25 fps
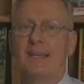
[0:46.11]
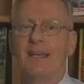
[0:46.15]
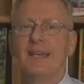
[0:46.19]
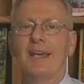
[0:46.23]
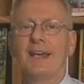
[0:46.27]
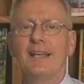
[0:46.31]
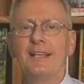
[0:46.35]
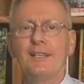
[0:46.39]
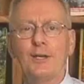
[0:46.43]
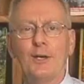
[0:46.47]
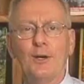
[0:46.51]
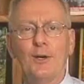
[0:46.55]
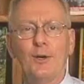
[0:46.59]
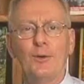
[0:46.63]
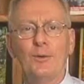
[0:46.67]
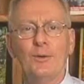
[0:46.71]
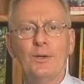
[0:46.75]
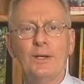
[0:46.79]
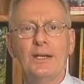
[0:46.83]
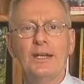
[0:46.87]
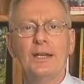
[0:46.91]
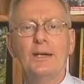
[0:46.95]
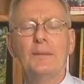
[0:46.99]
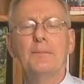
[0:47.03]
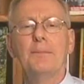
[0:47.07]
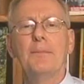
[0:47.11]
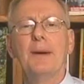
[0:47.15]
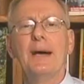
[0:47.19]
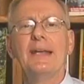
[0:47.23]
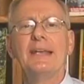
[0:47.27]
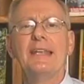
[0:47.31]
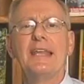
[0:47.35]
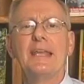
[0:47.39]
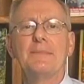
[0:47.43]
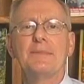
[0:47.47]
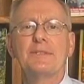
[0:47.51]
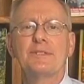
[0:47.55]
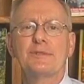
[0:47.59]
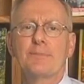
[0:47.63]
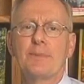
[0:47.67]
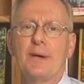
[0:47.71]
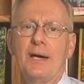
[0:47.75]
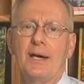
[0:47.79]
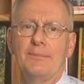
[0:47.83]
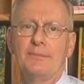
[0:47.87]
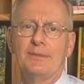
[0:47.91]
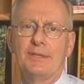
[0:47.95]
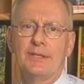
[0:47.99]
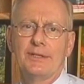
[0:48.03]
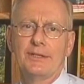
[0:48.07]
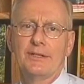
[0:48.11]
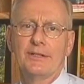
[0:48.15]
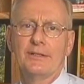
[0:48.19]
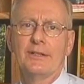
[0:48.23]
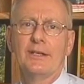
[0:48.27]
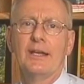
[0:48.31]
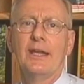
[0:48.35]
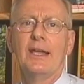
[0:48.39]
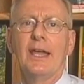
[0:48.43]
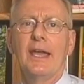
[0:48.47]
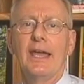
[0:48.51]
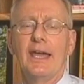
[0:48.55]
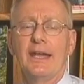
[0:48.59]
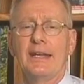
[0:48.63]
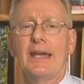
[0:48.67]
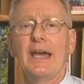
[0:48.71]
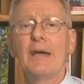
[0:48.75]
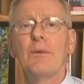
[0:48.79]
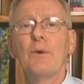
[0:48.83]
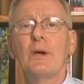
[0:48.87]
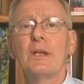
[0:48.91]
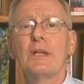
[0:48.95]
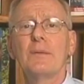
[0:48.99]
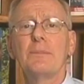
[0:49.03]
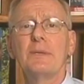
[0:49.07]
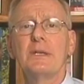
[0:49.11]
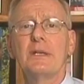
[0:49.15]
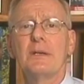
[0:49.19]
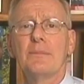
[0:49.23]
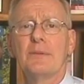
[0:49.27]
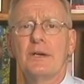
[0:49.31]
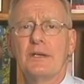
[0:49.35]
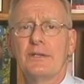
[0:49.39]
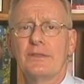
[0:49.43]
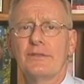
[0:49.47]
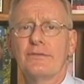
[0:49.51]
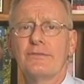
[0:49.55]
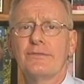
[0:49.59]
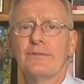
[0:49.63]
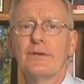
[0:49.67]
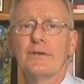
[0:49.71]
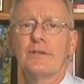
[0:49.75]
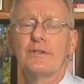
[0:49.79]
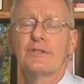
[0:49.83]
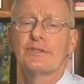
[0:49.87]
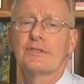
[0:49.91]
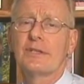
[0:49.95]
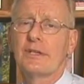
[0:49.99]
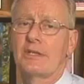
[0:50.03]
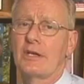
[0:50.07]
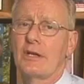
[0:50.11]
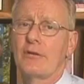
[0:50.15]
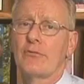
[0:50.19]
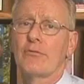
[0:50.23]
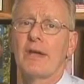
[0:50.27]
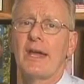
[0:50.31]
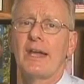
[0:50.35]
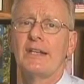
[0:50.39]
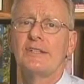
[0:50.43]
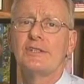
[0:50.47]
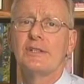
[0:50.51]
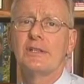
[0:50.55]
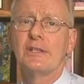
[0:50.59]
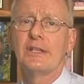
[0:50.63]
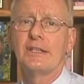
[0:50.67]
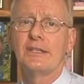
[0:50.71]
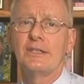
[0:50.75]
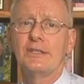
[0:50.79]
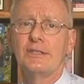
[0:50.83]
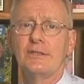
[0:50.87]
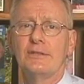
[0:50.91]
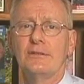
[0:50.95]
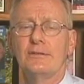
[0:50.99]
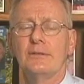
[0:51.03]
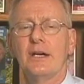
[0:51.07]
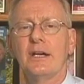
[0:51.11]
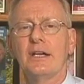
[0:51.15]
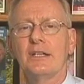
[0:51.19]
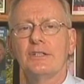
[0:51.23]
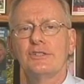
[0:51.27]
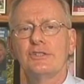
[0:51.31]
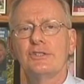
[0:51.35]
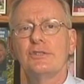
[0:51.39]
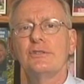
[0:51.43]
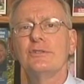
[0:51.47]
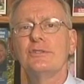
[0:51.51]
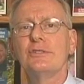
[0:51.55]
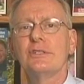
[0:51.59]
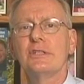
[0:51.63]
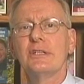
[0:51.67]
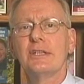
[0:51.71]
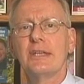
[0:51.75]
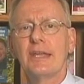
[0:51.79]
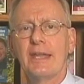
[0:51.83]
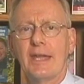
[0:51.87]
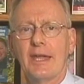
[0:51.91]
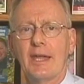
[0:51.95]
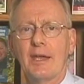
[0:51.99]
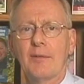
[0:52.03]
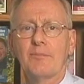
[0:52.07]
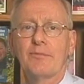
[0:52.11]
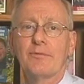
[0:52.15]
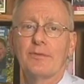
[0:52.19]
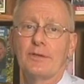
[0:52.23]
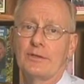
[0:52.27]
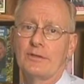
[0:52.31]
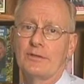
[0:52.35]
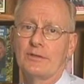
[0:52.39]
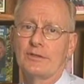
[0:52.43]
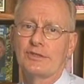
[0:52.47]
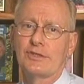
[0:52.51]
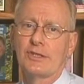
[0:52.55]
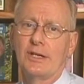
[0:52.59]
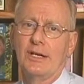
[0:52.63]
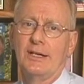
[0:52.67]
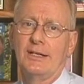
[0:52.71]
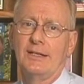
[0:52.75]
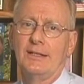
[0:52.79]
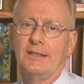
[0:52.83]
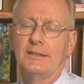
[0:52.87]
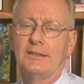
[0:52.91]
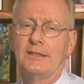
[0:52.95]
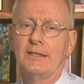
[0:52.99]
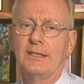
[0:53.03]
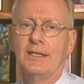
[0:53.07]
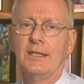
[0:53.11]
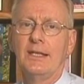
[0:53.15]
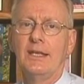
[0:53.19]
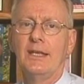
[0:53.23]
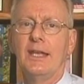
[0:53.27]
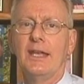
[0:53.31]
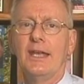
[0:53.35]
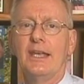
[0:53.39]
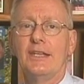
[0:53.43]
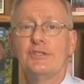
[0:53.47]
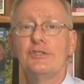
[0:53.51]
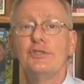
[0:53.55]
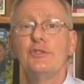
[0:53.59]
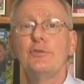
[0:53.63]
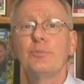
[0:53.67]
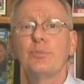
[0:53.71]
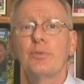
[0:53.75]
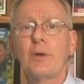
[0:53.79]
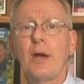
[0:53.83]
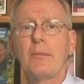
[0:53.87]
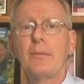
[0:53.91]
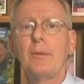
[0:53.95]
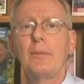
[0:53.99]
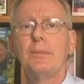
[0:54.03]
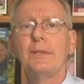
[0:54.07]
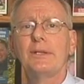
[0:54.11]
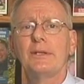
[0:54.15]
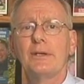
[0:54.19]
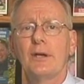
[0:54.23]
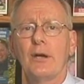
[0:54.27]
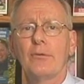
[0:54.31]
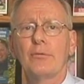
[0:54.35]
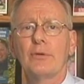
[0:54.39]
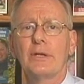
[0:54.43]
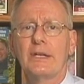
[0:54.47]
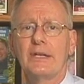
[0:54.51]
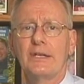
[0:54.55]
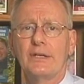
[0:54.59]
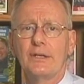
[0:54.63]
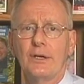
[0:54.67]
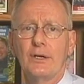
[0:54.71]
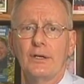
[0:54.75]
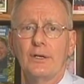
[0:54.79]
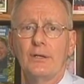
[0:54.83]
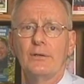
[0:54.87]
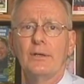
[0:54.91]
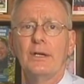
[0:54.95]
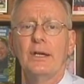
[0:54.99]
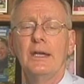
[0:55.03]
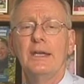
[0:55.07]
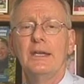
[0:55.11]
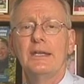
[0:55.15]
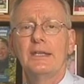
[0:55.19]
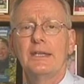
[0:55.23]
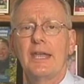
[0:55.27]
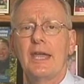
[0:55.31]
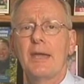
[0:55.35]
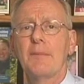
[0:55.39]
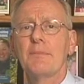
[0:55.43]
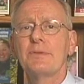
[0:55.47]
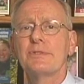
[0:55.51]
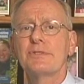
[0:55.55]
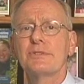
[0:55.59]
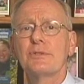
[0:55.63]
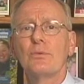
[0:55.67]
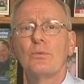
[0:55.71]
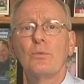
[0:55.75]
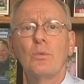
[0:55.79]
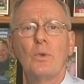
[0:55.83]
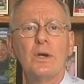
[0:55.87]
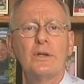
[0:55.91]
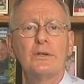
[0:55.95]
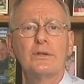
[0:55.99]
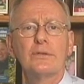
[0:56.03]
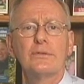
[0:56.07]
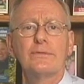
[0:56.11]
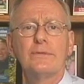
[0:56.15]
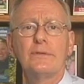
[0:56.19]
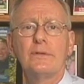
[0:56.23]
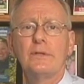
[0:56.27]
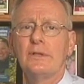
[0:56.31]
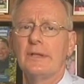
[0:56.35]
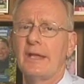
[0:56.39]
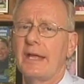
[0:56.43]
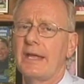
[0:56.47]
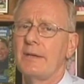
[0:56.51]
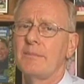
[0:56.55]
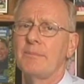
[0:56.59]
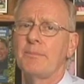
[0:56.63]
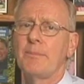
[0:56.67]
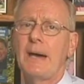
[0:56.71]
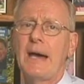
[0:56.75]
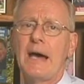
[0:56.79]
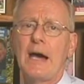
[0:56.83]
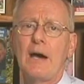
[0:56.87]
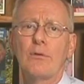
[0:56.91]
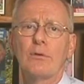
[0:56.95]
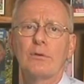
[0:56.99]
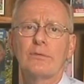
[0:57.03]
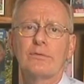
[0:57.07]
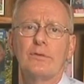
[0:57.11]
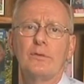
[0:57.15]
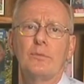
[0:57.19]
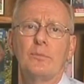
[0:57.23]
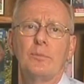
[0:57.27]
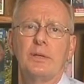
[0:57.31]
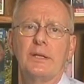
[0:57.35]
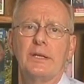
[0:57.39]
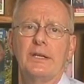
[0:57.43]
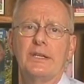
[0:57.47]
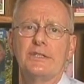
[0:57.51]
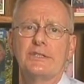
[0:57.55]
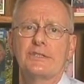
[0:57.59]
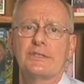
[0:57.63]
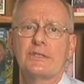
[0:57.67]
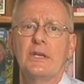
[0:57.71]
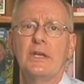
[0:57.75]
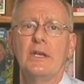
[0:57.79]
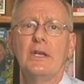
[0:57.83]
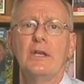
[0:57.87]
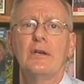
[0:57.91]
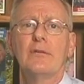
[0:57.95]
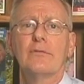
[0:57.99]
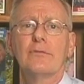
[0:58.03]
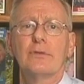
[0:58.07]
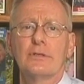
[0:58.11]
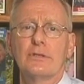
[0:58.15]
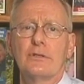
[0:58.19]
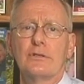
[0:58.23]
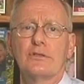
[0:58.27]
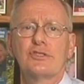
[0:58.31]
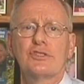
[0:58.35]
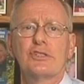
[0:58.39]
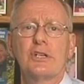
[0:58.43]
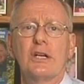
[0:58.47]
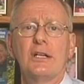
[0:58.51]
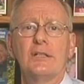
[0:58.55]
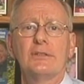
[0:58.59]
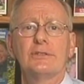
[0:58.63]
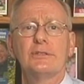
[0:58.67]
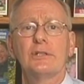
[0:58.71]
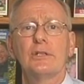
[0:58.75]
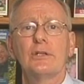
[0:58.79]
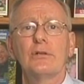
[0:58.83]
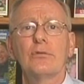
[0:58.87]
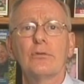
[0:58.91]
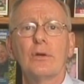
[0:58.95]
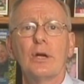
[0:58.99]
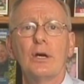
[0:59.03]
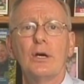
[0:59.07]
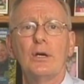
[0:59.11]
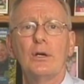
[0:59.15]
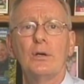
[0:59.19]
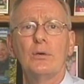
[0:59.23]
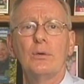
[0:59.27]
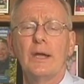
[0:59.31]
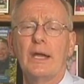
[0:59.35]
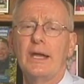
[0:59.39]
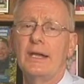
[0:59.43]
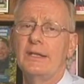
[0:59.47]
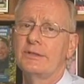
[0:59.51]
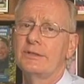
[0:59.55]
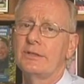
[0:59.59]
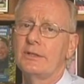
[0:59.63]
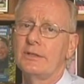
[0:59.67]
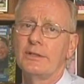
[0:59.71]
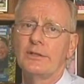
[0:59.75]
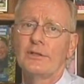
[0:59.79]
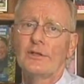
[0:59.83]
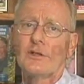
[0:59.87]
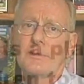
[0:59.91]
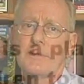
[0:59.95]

Hello, my name is Bob Ditter, and I want to be among the first to congratulate you on choosing camp for your child. As you probably already know, camp is a wonderful and powerful place for your child to grow and to learn